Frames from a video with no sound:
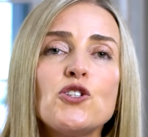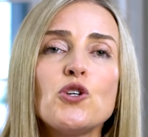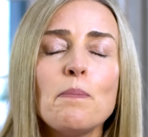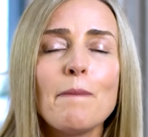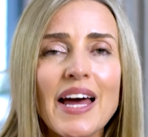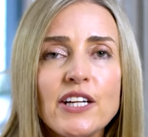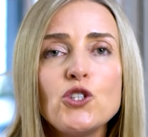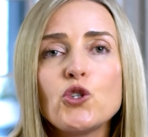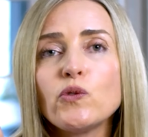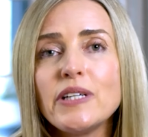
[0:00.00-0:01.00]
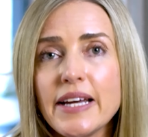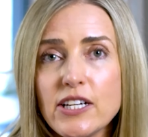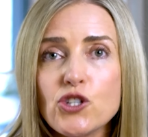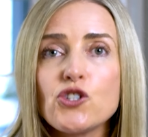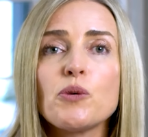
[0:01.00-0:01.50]
to manage your
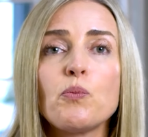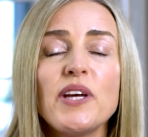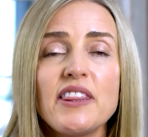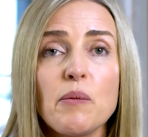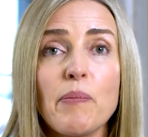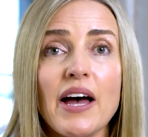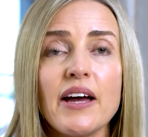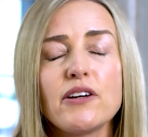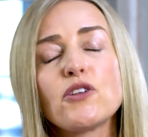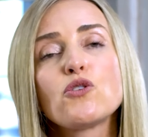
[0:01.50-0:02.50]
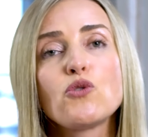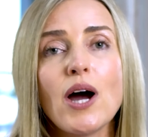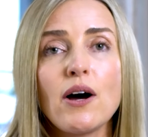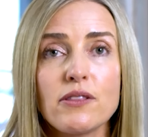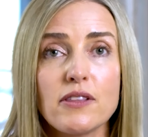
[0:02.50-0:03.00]
relationship with the buyer
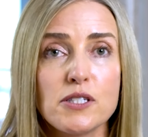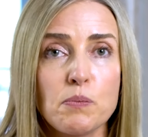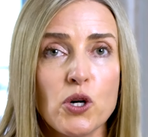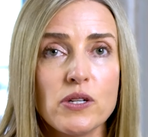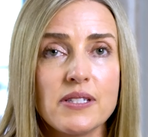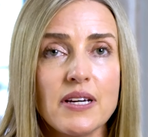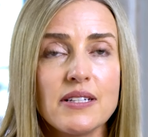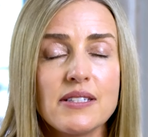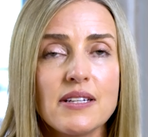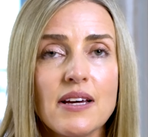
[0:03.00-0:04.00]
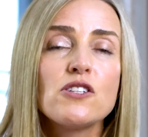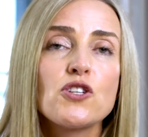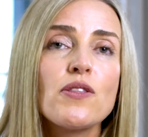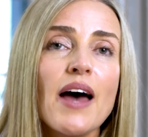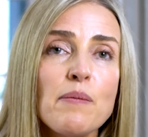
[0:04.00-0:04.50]
throughout this process.
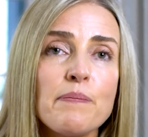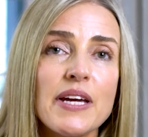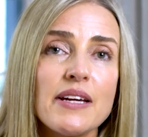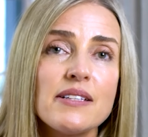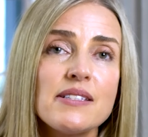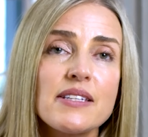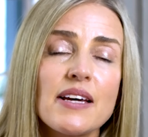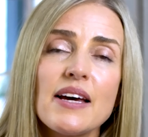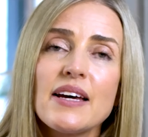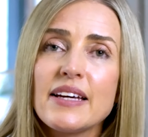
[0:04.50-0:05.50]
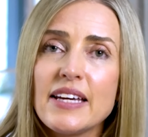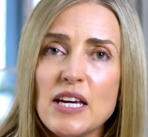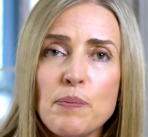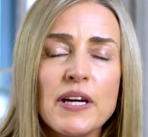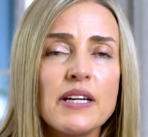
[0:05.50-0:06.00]
So that means
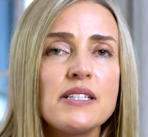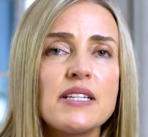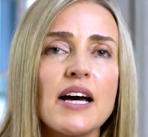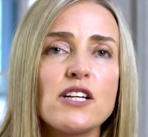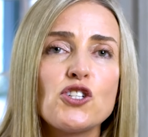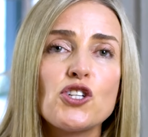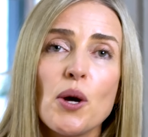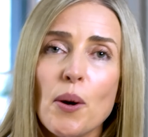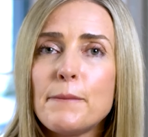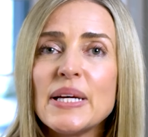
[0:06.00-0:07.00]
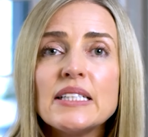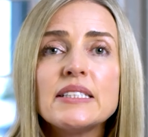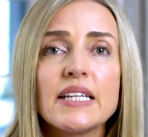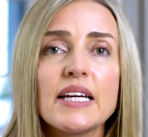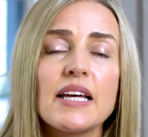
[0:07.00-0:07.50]
keeping in touch,
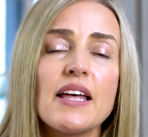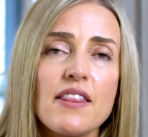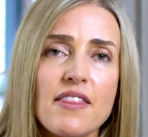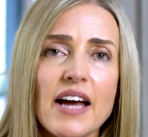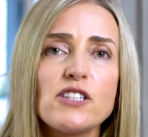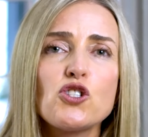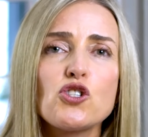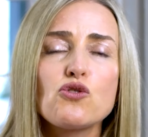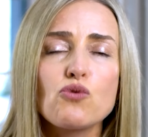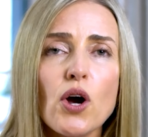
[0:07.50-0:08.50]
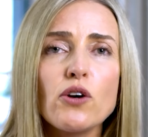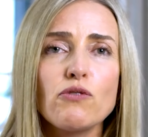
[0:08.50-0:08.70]
building that strong